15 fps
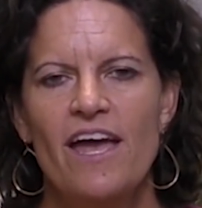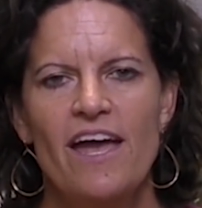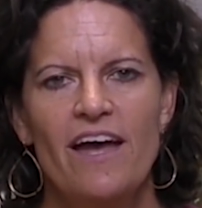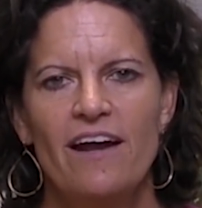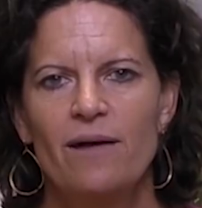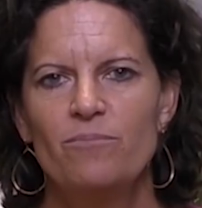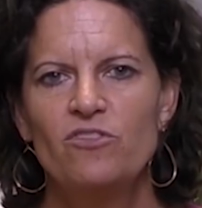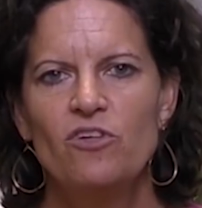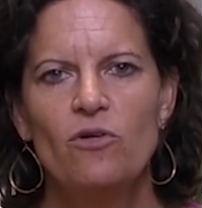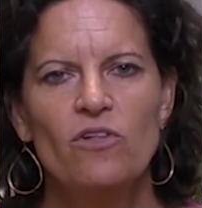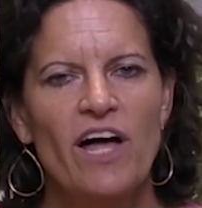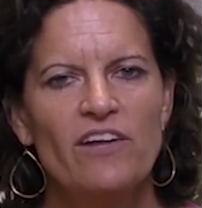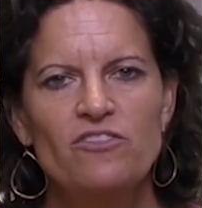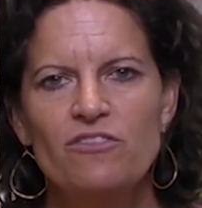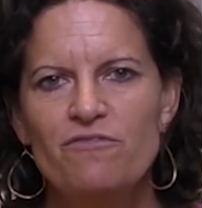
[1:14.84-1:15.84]
And I'm so
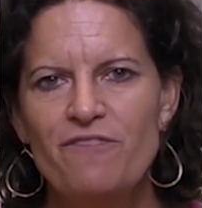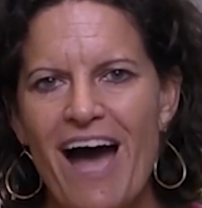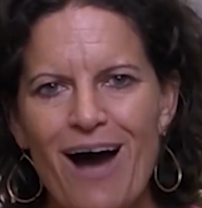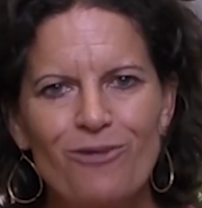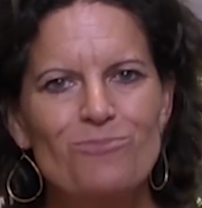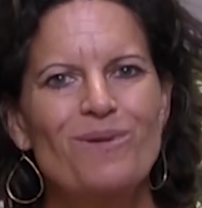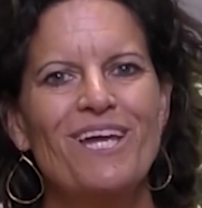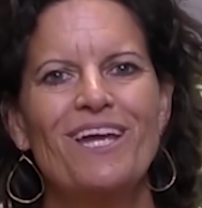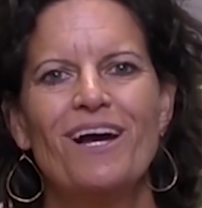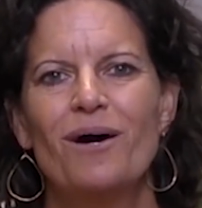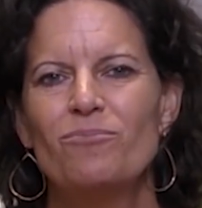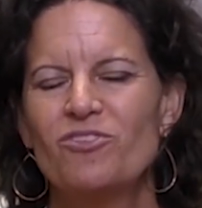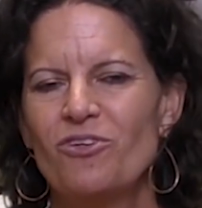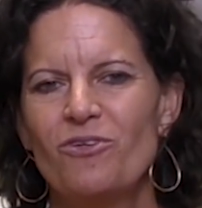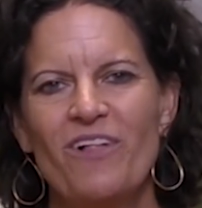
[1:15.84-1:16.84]
glad you found me.
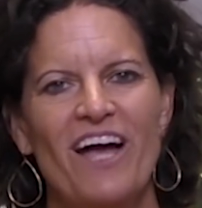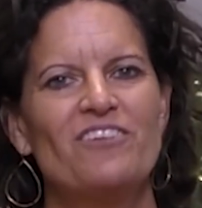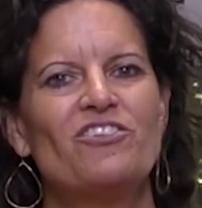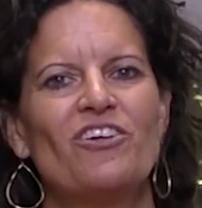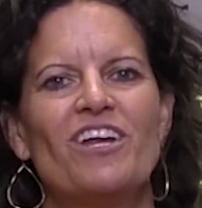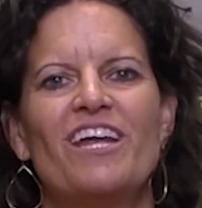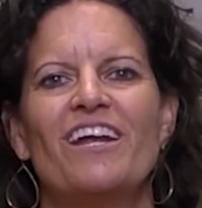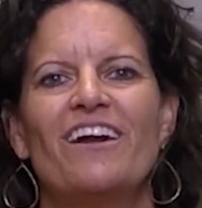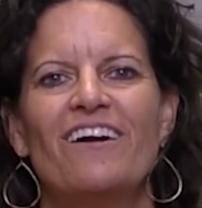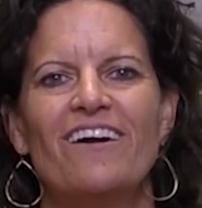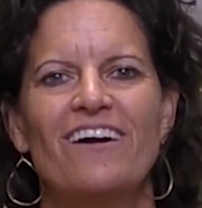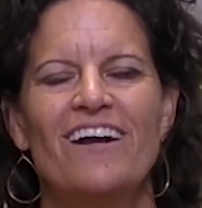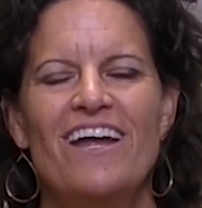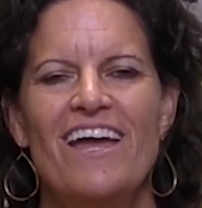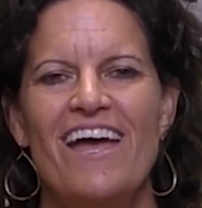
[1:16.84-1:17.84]
I'm so glad you're
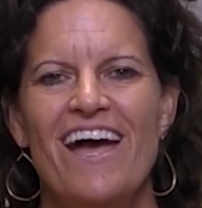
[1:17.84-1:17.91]
here.